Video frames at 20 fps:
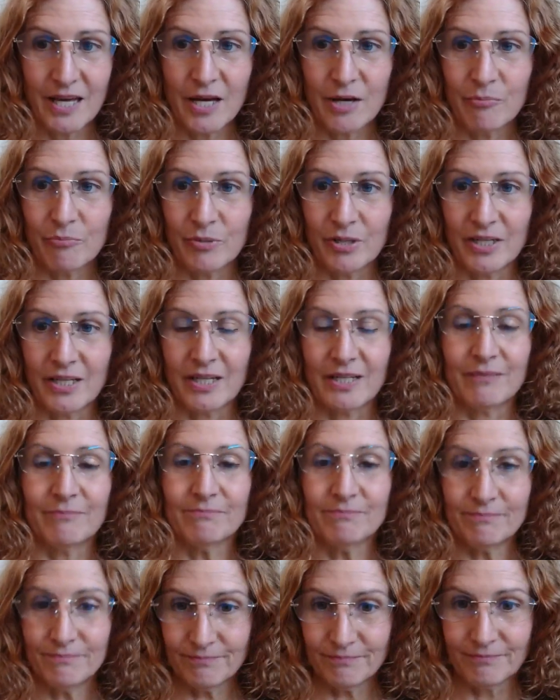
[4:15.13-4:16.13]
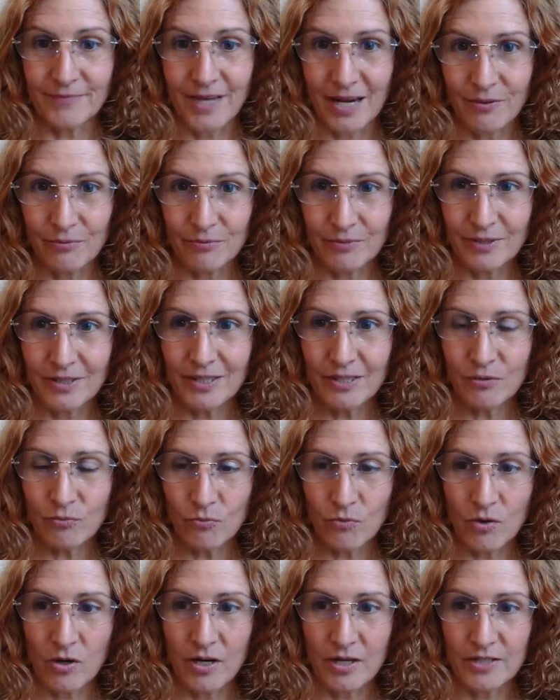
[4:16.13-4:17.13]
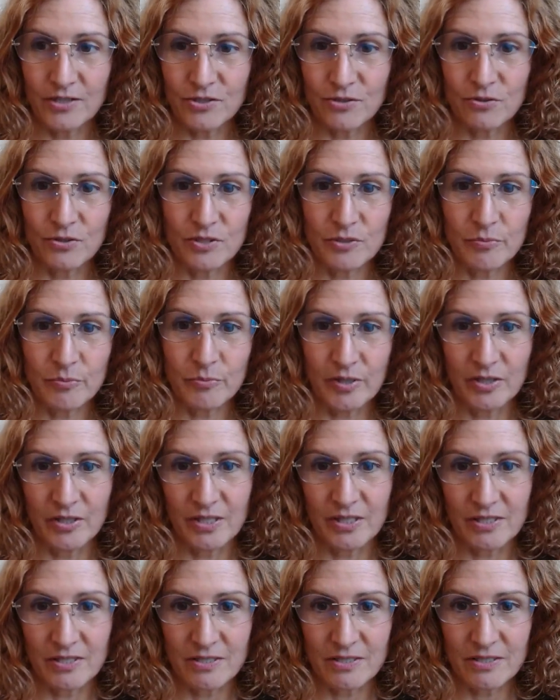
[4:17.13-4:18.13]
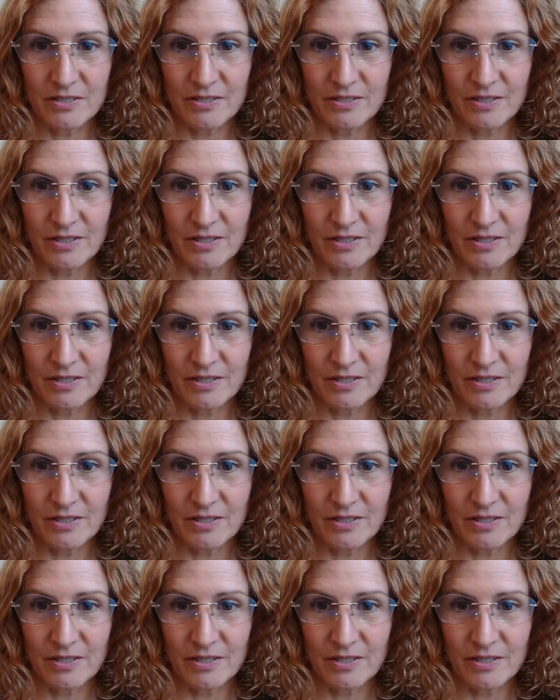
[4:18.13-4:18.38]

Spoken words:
but I really want to experience